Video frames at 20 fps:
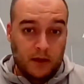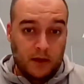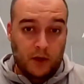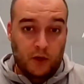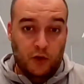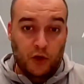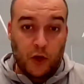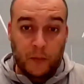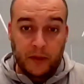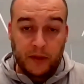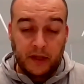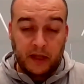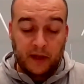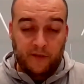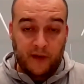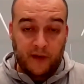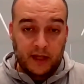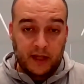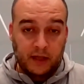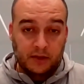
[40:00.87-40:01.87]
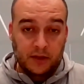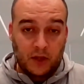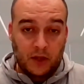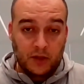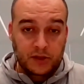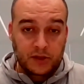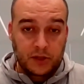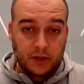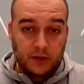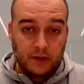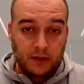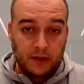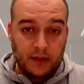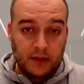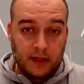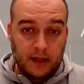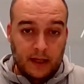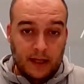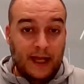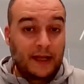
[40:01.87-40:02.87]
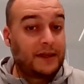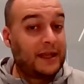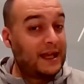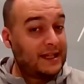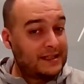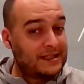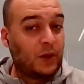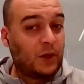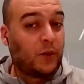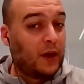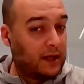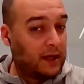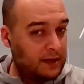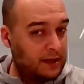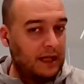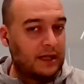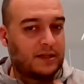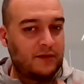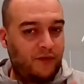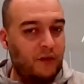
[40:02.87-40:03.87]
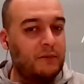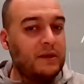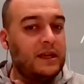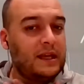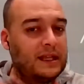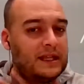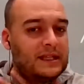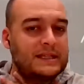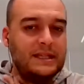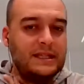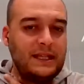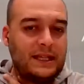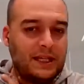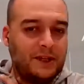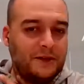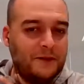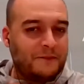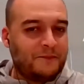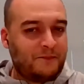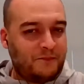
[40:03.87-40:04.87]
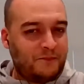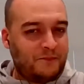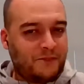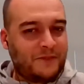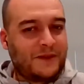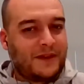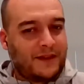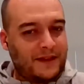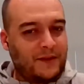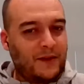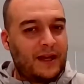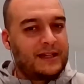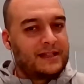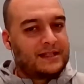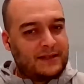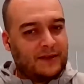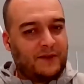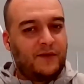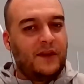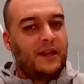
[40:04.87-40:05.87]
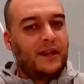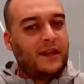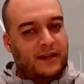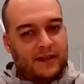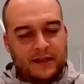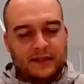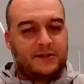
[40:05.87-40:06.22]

Europa League final also, and that's the one that for me it's here against Sevilla.